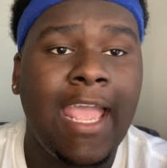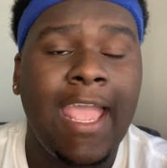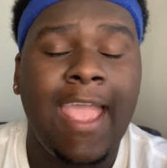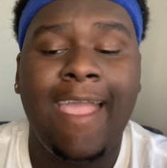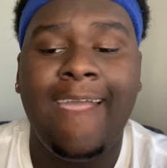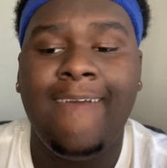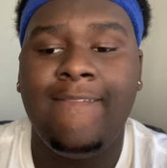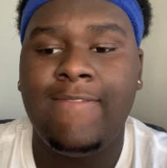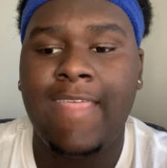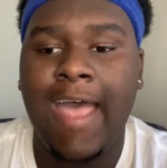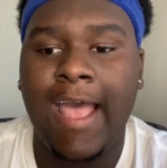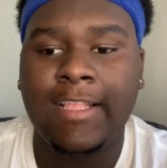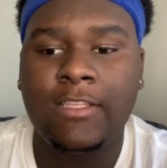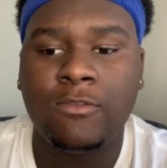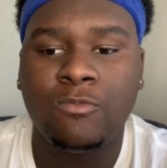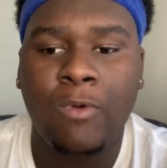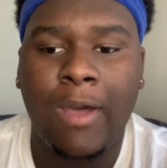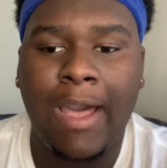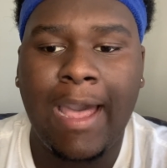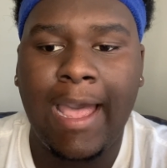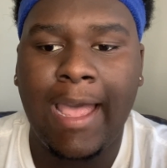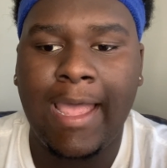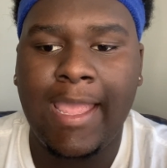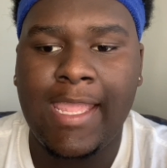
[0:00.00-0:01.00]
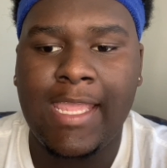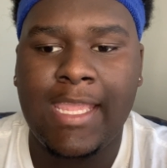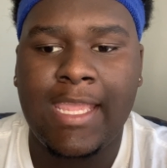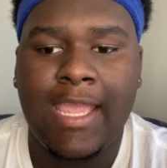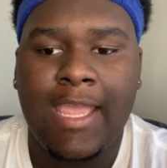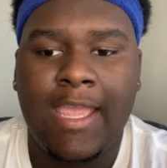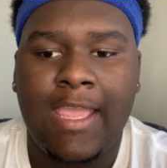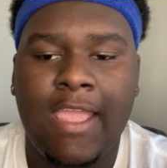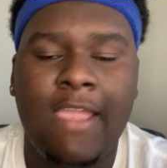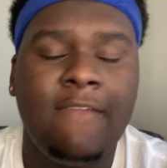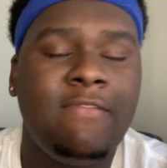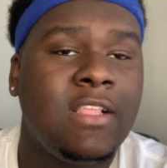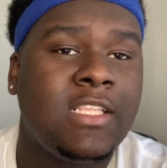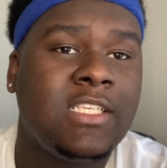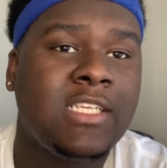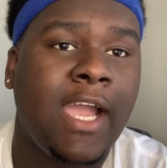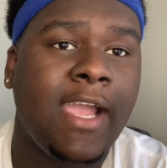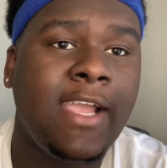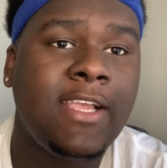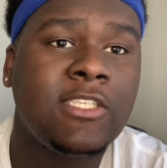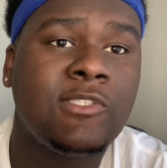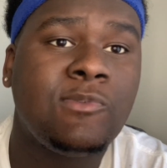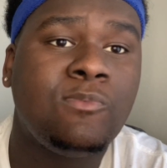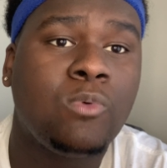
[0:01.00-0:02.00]
And that's why if the
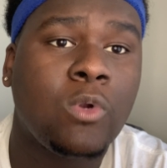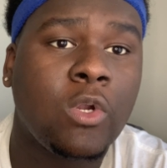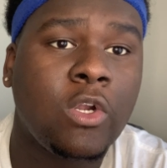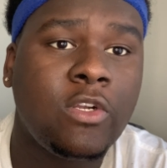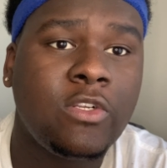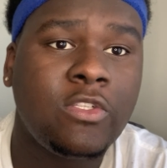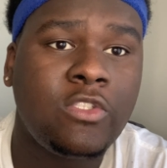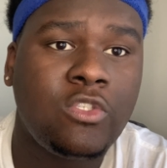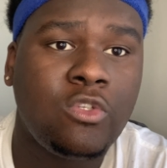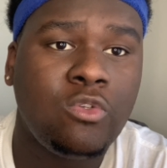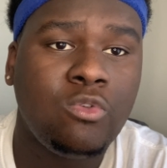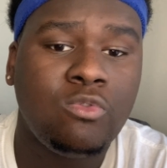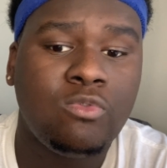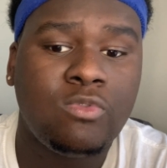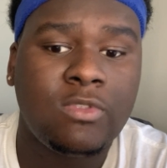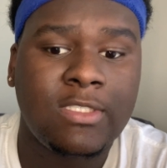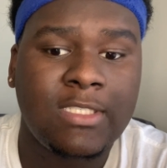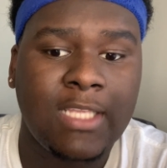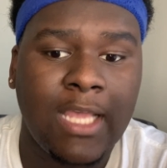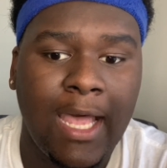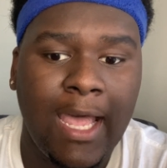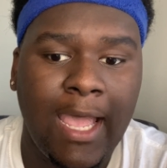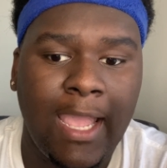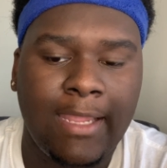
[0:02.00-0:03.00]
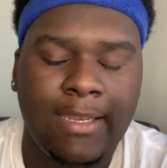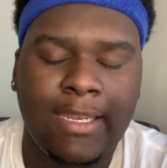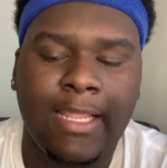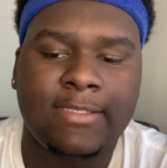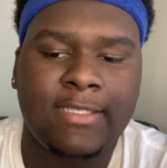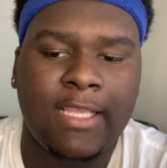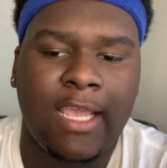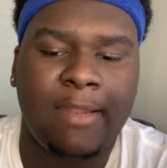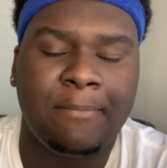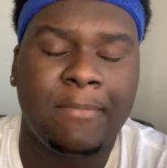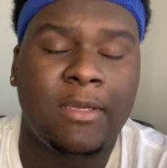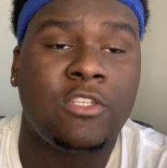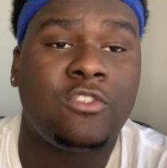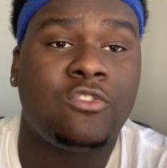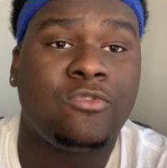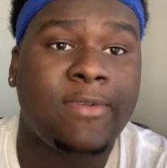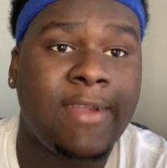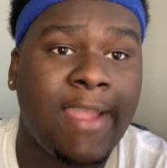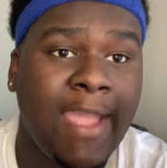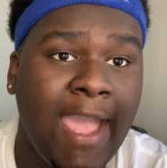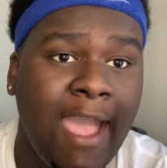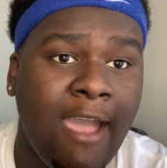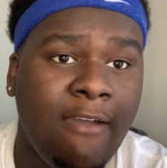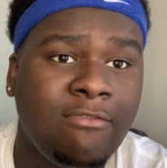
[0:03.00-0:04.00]
Giants were to
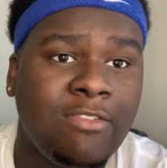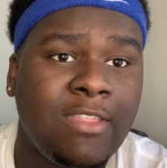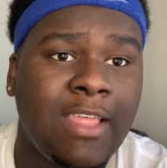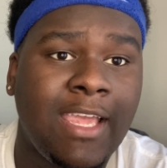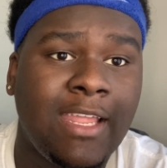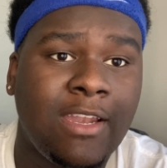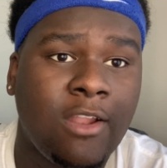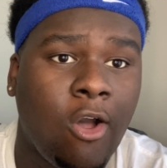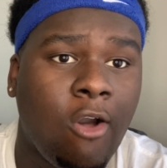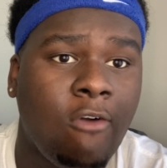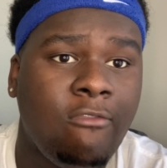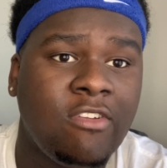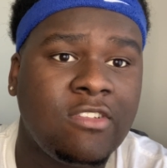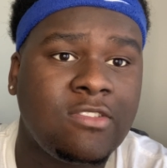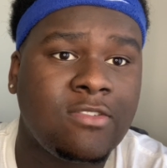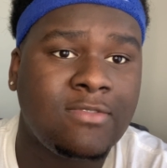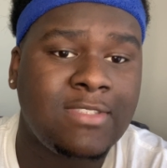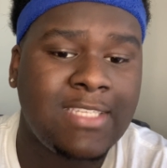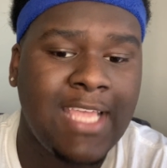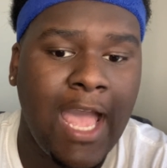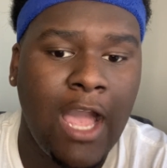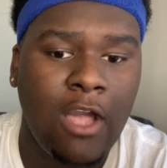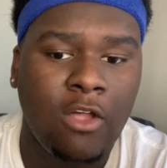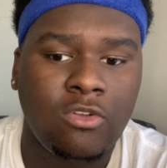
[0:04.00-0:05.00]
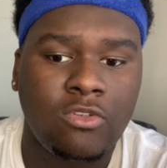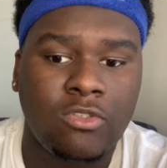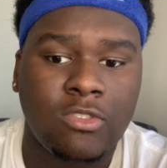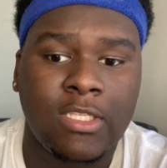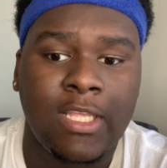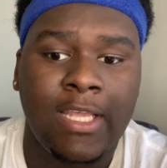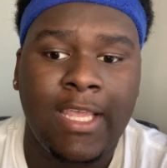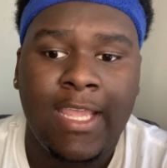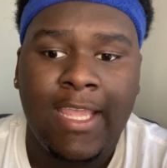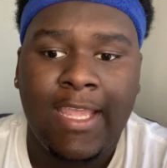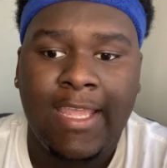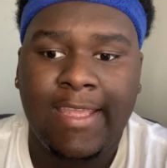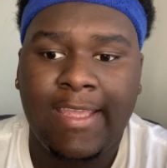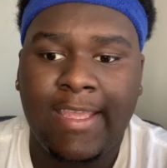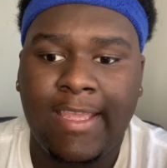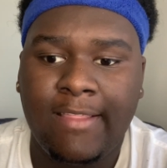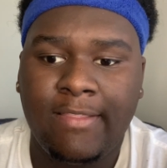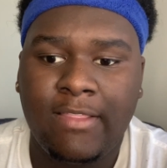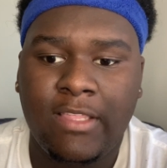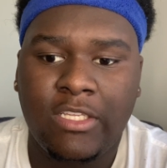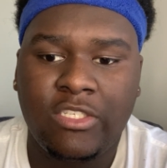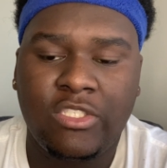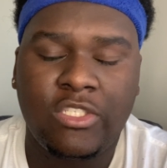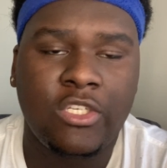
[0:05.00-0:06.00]
draft an offensive tackle in
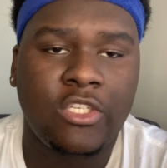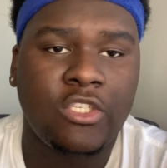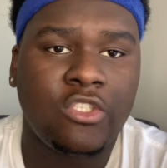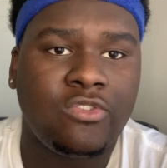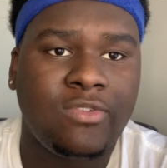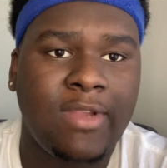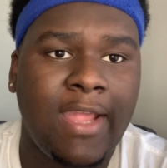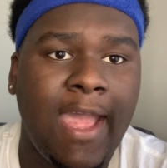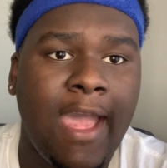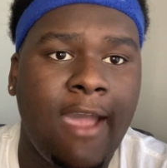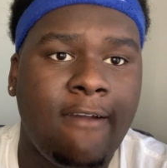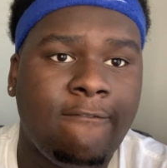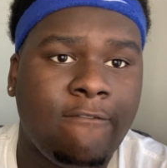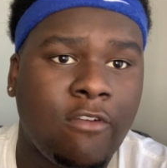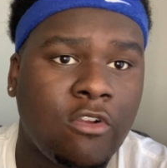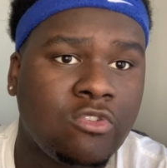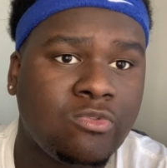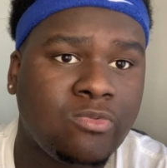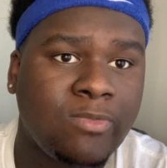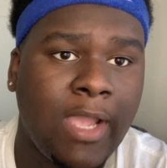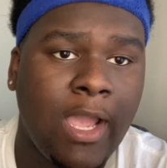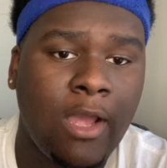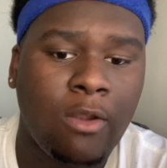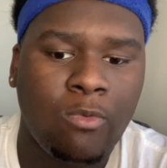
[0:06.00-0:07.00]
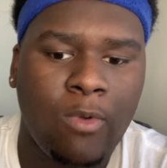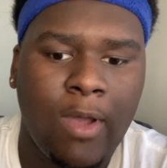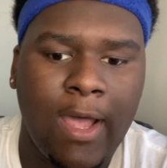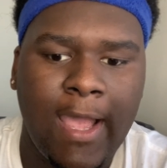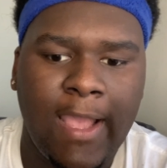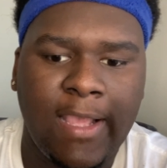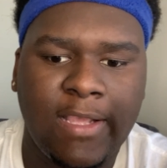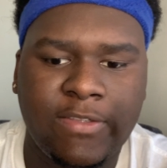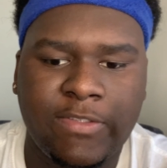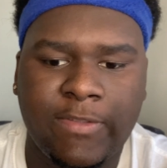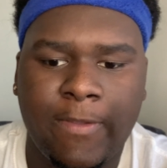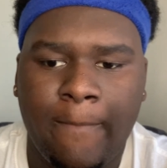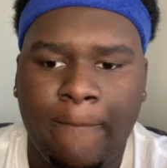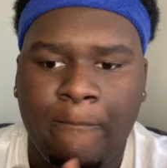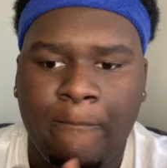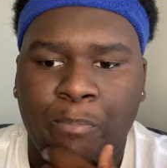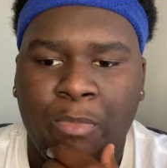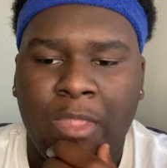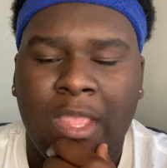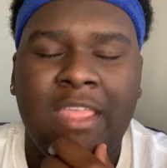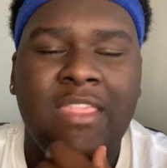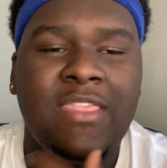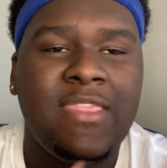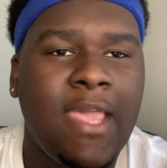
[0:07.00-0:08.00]
this year's draft, first round wise,
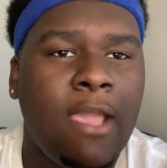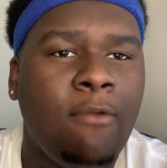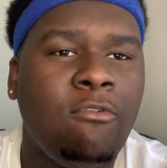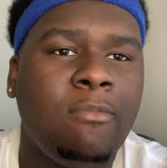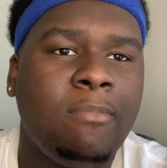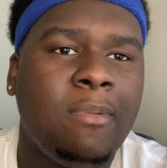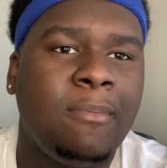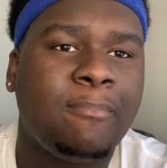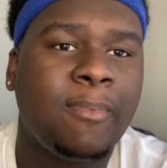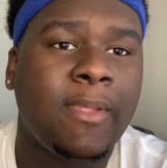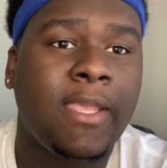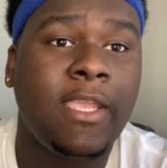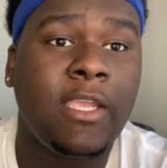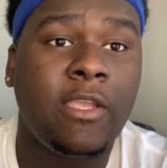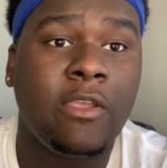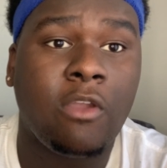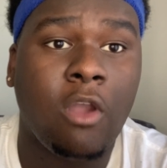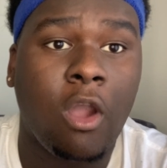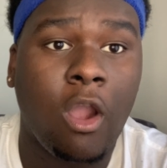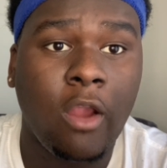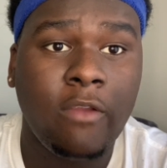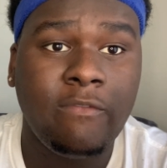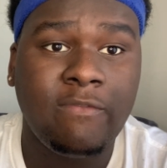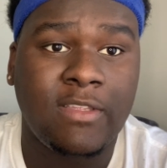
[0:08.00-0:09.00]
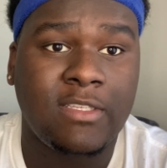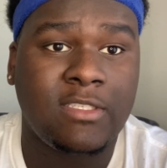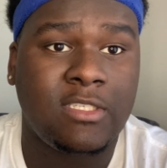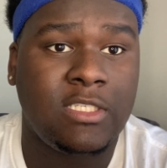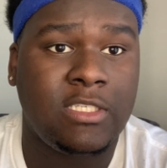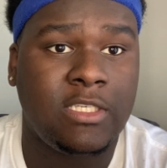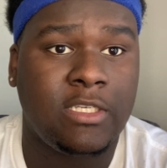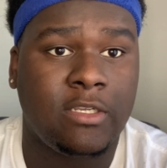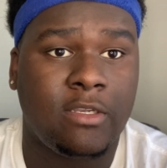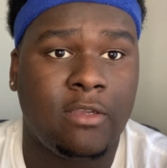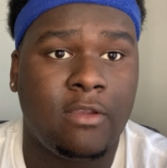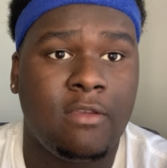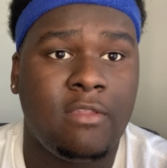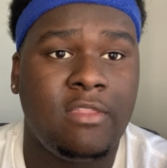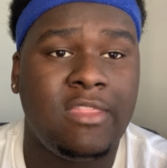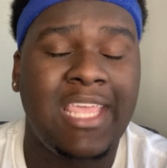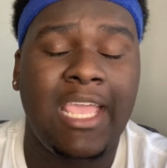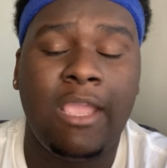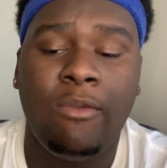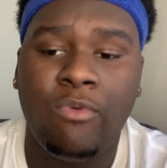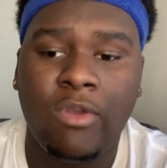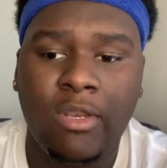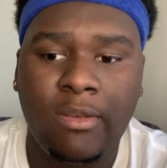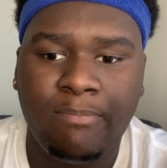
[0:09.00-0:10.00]
they would be playing guard this year. They
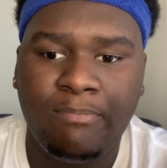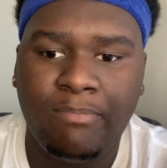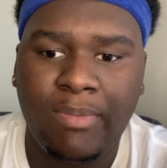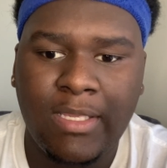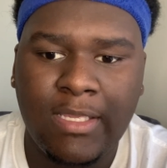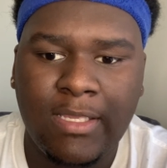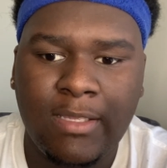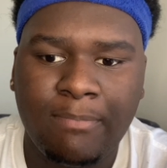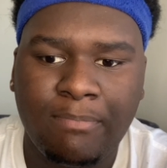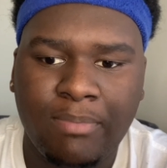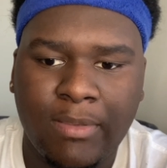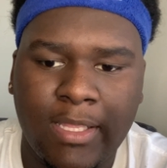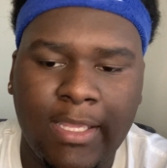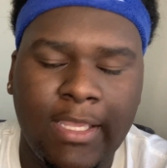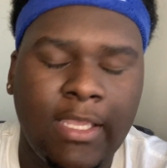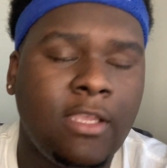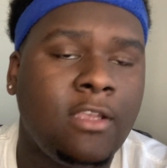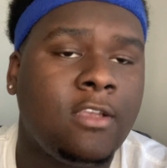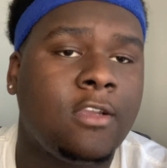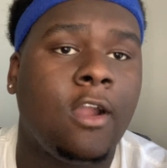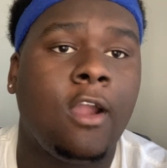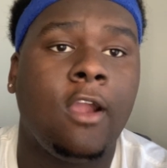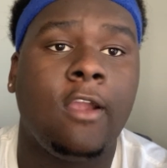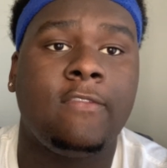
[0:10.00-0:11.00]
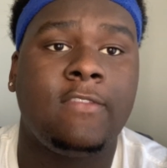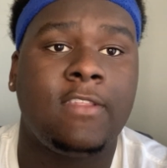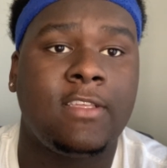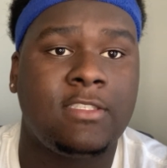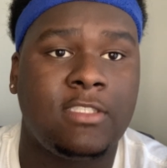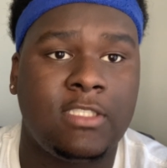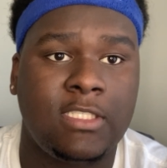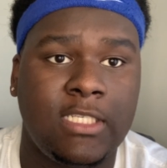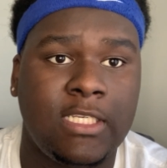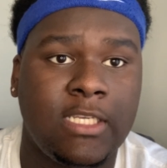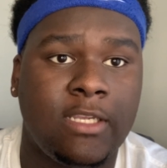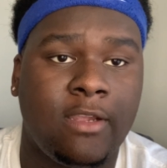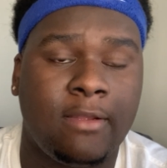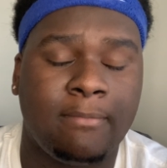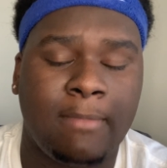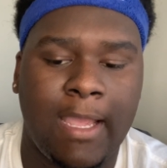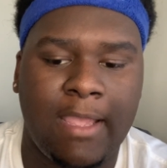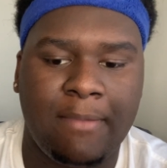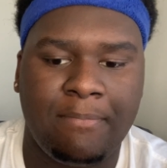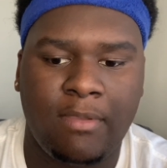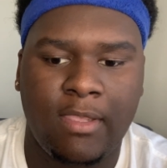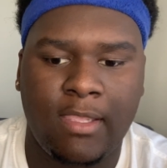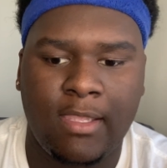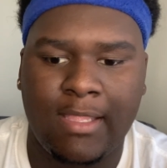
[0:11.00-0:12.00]
would be playing guard this year, in my
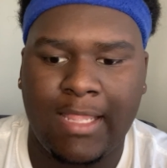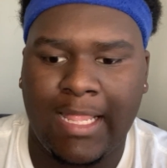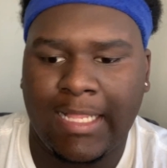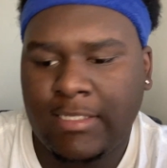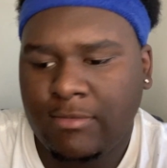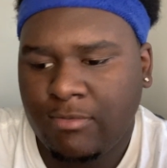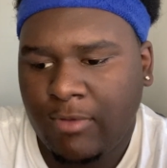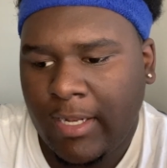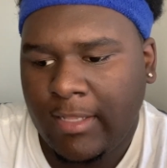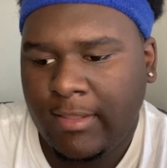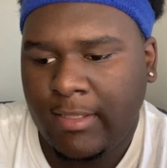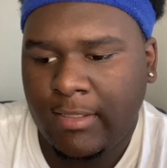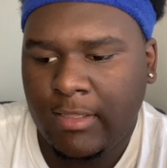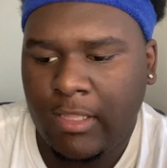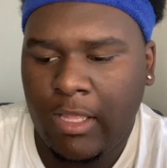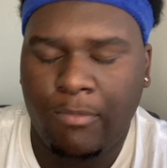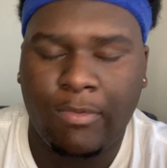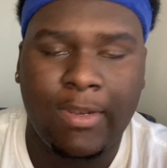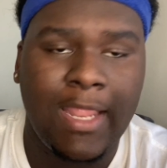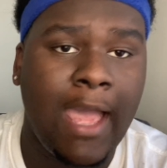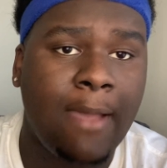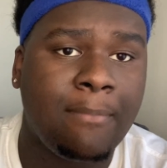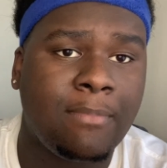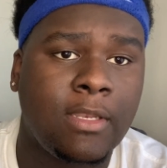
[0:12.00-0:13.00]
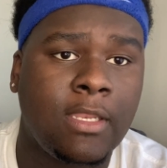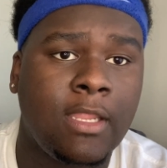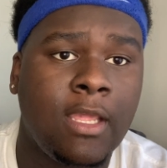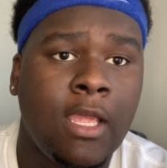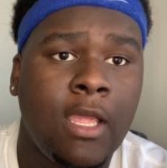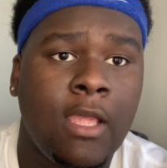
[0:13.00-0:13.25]
opinion. That's why I think that would happen.